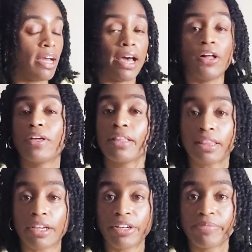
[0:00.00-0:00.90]
I'll get
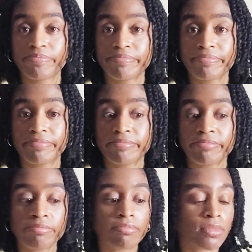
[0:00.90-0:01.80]
there.
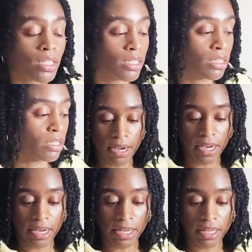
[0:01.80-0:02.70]

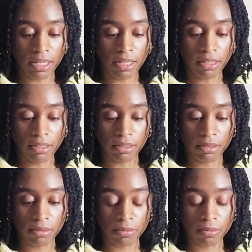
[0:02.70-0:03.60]
My
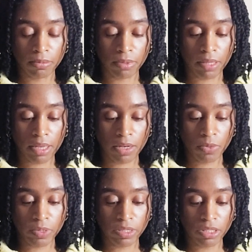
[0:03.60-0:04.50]
plan
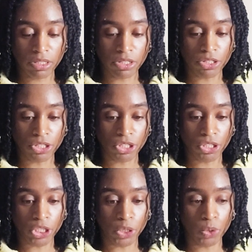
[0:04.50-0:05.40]
was to just
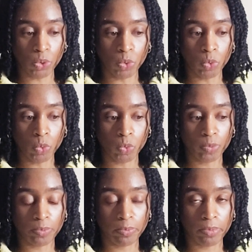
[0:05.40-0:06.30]
show
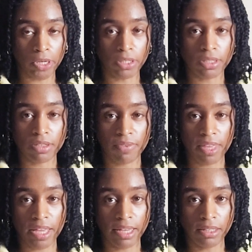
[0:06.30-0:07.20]
parts of
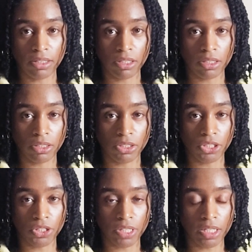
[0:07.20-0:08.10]
that
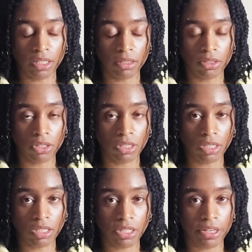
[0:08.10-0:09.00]
journey on
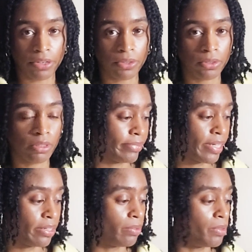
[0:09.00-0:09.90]
this channel.
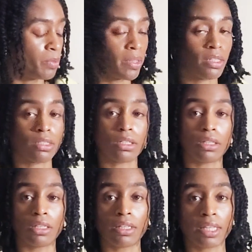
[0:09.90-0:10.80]
I don't know what that's gonna
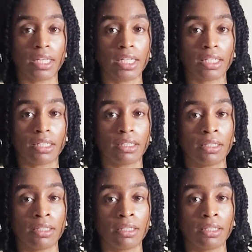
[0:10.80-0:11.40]
look like.